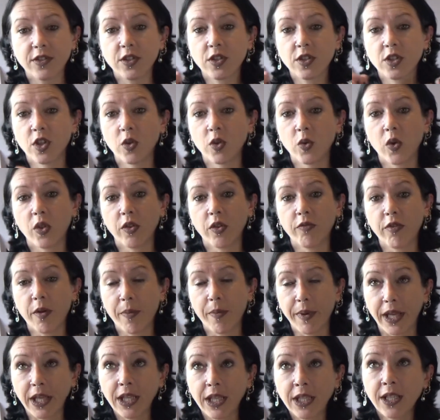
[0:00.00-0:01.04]
to do on the
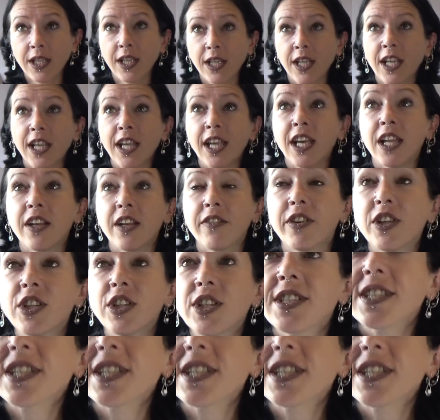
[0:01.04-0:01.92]
ribbing. If I just